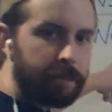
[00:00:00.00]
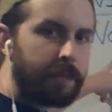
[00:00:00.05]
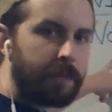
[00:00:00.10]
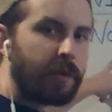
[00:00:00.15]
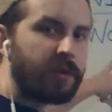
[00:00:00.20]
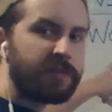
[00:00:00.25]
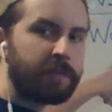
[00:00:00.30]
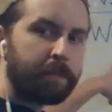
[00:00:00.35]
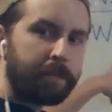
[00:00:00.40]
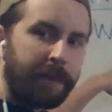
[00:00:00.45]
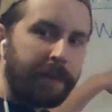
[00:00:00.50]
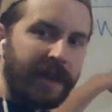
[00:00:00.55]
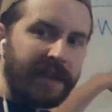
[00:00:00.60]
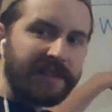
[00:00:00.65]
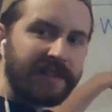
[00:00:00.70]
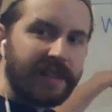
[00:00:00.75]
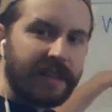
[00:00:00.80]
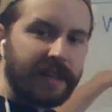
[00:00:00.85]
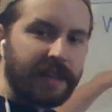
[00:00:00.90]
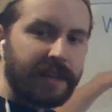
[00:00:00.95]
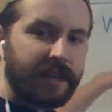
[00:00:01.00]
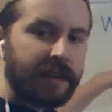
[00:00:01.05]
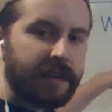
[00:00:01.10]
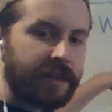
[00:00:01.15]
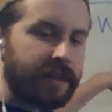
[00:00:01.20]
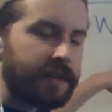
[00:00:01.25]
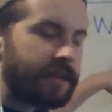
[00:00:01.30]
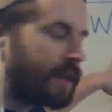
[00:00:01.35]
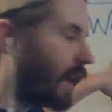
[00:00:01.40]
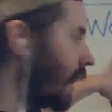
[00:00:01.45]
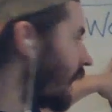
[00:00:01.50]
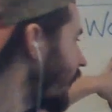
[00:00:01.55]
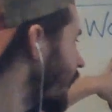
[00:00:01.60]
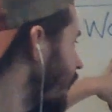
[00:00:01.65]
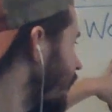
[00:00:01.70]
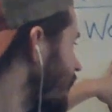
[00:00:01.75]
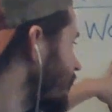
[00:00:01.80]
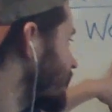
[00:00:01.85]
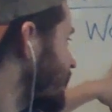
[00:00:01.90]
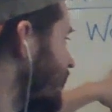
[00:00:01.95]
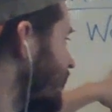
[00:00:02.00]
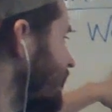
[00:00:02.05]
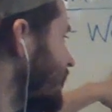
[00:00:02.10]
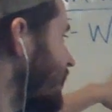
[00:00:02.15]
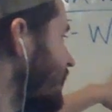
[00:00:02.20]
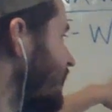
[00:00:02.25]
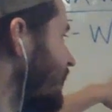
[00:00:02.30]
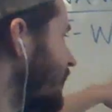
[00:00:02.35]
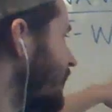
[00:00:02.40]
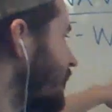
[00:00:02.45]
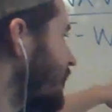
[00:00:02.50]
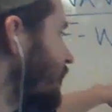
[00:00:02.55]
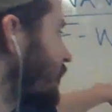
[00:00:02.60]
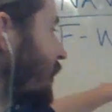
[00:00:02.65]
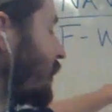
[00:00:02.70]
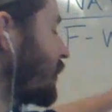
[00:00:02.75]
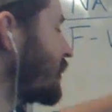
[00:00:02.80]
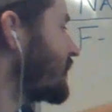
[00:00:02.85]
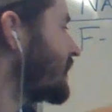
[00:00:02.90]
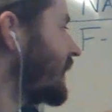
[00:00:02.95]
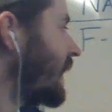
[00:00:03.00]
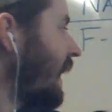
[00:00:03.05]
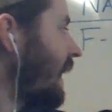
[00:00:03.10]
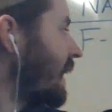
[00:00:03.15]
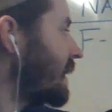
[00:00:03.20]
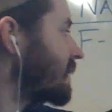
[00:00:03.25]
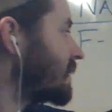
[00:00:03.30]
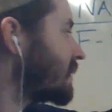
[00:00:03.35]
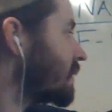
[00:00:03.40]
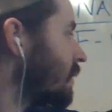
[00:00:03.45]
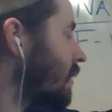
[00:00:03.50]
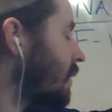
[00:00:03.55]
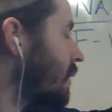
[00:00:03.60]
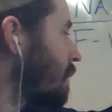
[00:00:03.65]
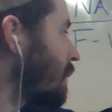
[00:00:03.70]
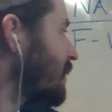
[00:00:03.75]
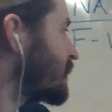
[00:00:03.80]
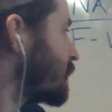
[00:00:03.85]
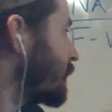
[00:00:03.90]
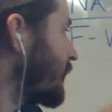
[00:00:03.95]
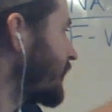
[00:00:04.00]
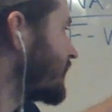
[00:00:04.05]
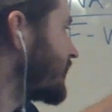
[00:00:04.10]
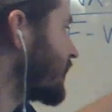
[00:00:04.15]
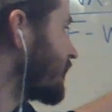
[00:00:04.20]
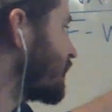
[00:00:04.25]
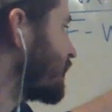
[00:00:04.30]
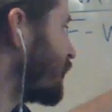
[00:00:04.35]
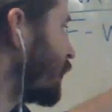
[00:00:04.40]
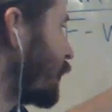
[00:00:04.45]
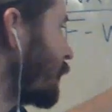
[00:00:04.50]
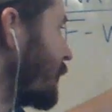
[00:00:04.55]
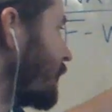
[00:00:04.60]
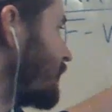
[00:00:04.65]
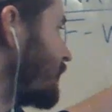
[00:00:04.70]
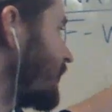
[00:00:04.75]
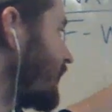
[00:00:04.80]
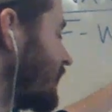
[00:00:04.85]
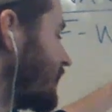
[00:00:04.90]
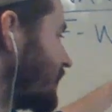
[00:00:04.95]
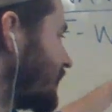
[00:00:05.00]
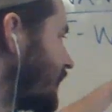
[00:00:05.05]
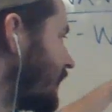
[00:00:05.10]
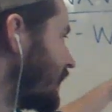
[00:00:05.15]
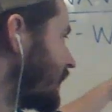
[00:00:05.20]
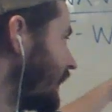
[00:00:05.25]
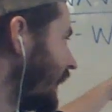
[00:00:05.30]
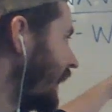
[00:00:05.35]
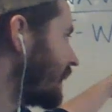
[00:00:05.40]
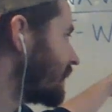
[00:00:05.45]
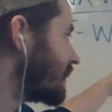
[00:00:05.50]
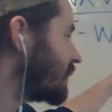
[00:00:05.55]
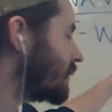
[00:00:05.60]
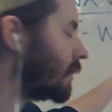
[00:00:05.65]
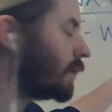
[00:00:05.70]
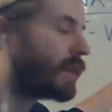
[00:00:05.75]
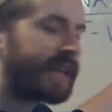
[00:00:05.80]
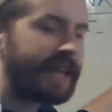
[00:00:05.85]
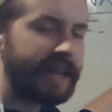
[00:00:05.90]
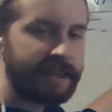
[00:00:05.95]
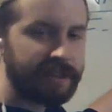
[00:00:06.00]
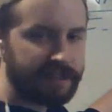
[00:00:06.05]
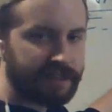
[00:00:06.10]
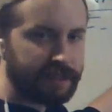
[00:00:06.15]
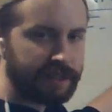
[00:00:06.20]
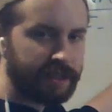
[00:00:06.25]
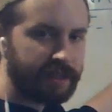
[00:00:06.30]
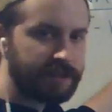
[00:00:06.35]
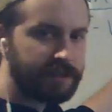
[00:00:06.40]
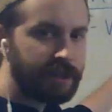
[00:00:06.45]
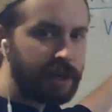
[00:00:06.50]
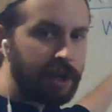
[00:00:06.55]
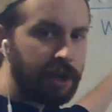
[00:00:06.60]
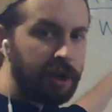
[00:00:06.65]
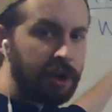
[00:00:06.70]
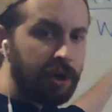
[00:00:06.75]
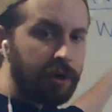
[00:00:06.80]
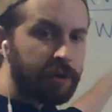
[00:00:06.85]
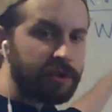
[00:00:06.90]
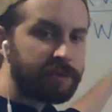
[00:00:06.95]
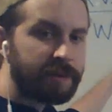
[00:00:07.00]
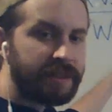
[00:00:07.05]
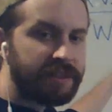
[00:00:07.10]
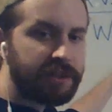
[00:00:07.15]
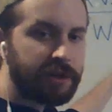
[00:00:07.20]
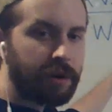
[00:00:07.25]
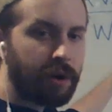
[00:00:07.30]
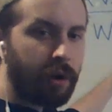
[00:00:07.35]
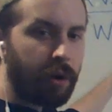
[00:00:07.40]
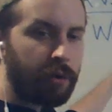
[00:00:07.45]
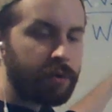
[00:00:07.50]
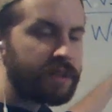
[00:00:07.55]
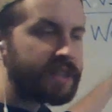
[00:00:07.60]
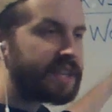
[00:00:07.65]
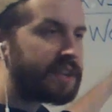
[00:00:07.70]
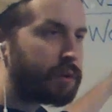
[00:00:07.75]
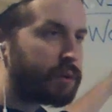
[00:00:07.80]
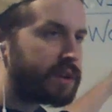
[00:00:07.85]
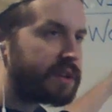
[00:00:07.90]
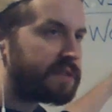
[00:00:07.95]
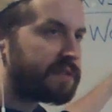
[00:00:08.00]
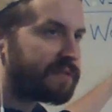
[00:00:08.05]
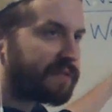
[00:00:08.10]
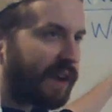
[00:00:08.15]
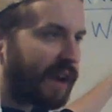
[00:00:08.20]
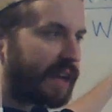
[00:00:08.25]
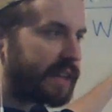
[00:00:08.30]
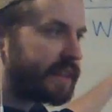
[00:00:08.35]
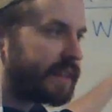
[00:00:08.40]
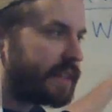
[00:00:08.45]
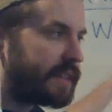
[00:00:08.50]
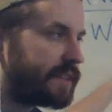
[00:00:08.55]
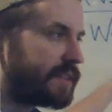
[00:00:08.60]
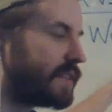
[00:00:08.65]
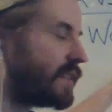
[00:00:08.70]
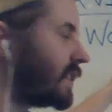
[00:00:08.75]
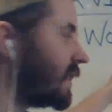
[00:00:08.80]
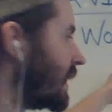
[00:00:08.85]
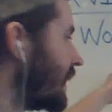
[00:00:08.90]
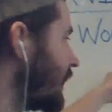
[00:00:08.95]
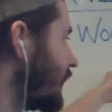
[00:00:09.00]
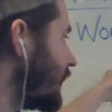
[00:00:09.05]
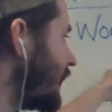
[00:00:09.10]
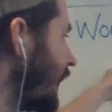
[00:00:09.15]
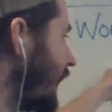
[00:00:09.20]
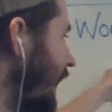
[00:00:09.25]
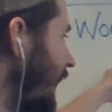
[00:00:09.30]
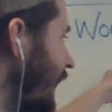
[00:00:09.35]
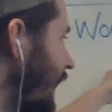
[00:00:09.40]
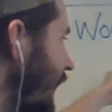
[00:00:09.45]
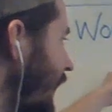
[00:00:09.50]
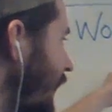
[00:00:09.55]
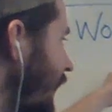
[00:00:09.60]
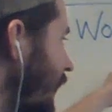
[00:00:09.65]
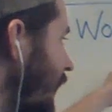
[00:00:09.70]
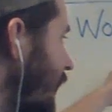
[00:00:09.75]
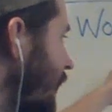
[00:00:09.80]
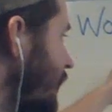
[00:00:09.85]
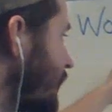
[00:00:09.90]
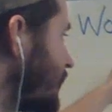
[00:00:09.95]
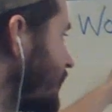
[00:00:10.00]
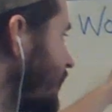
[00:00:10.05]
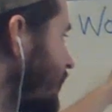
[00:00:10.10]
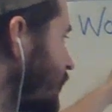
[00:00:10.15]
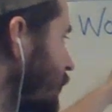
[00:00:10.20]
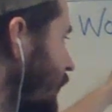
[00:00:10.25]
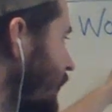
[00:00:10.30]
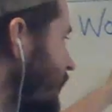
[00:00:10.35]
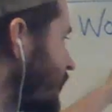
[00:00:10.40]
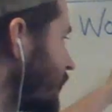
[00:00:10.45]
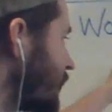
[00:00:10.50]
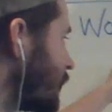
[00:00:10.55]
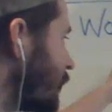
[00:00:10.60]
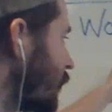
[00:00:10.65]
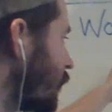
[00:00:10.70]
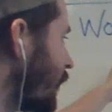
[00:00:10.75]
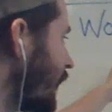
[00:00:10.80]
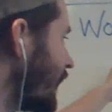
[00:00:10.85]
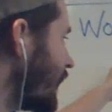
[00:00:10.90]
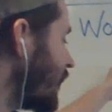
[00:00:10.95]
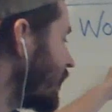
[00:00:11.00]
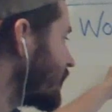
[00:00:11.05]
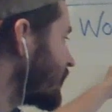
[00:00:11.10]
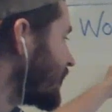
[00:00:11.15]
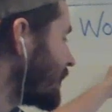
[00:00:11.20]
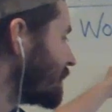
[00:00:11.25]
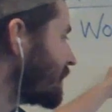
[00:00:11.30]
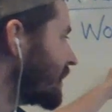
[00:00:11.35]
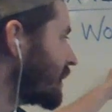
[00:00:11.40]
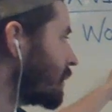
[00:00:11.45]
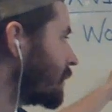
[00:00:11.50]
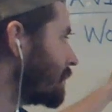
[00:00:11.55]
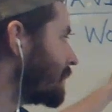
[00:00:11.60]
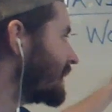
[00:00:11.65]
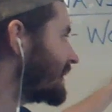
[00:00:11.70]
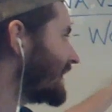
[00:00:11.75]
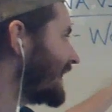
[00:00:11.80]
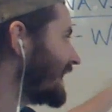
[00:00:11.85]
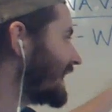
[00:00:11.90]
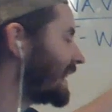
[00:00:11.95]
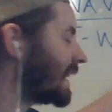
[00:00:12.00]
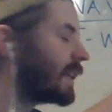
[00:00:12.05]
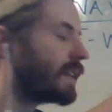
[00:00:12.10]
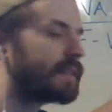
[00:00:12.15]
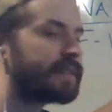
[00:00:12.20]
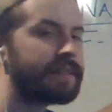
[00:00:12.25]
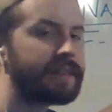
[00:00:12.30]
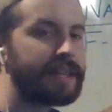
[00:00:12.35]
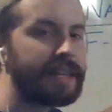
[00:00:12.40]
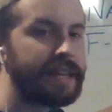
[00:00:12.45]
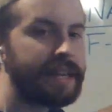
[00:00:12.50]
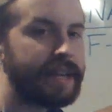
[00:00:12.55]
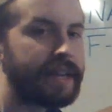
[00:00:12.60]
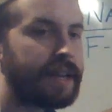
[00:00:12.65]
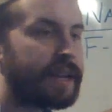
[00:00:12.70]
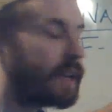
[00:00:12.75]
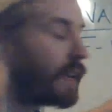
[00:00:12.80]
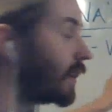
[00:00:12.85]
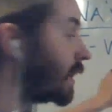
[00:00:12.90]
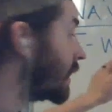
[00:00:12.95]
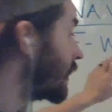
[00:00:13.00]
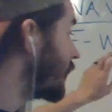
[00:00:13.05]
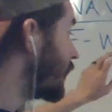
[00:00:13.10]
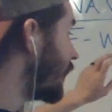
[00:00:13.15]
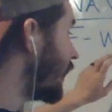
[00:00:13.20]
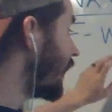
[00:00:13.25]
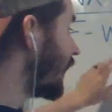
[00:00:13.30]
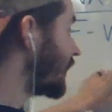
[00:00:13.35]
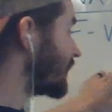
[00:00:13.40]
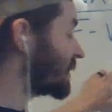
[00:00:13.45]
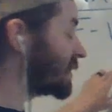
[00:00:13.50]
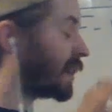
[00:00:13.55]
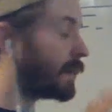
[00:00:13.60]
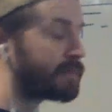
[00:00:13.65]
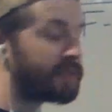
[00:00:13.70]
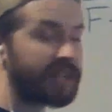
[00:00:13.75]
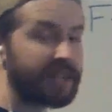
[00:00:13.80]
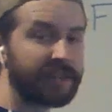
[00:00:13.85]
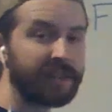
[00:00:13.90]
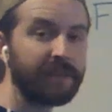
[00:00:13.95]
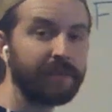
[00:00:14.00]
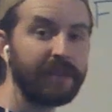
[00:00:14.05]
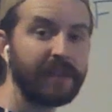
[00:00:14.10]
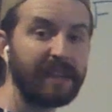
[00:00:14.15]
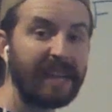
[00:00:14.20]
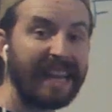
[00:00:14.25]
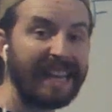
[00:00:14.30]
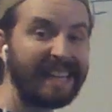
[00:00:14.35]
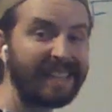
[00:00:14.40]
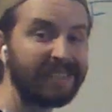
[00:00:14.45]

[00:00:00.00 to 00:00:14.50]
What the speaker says: most basic sentence here. You'll notice it has, or most basic form of these, it has no case endings, which means you're only going to find this in a situation where something would be taking the subject of an